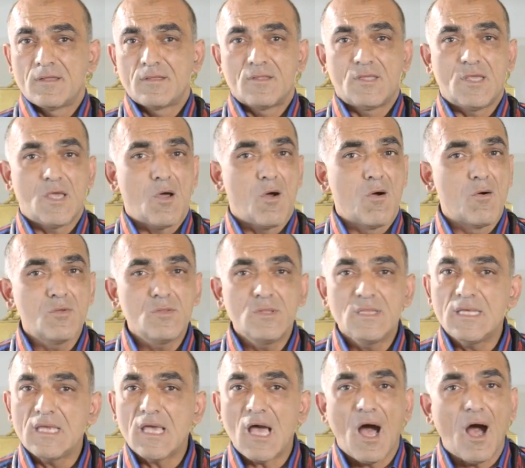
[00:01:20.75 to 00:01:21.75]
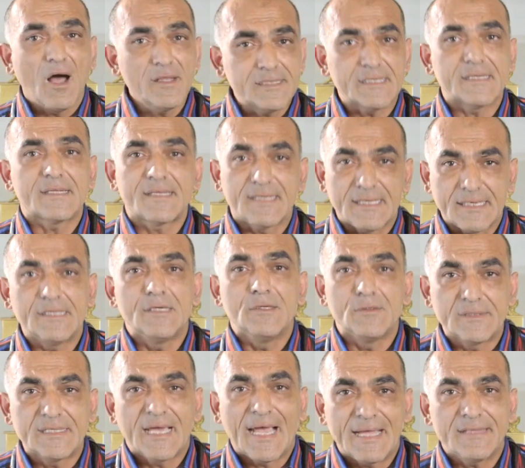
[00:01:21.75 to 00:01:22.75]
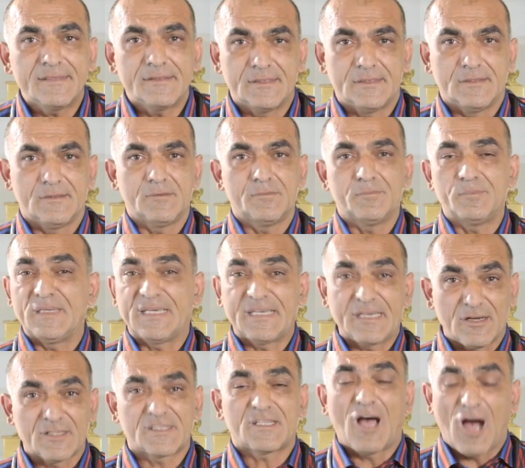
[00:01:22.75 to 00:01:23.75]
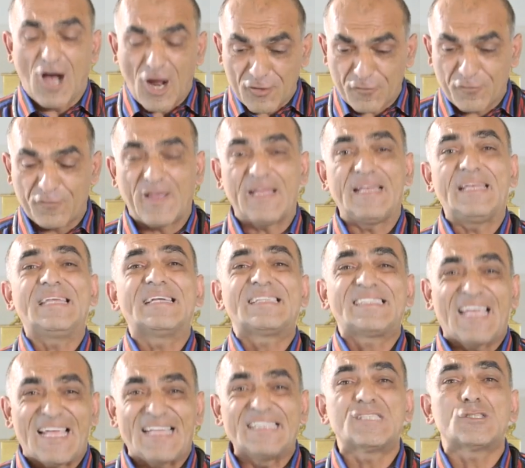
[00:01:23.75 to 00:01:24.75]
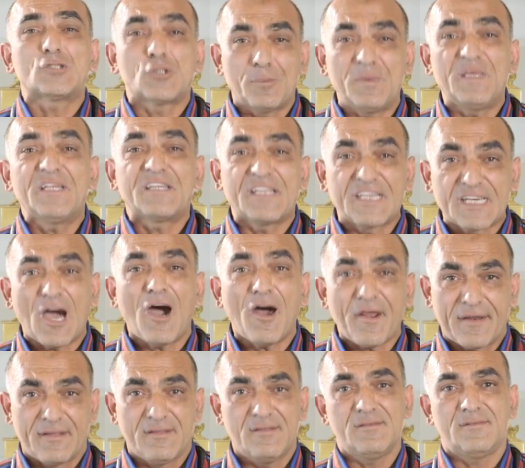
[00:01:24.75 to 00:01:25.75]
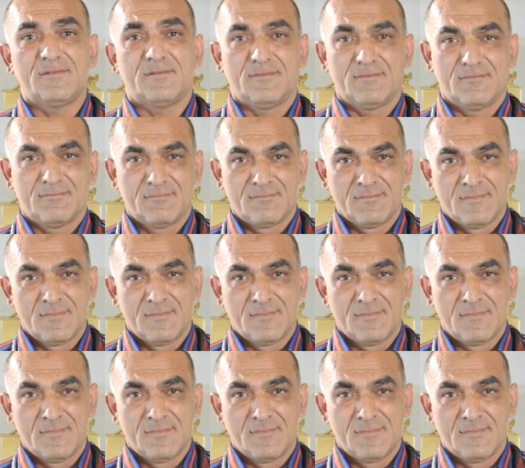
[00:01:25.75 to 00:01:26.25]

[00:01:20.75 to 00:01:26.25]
The only other thing you can do, because heart failure tends to be recurrent,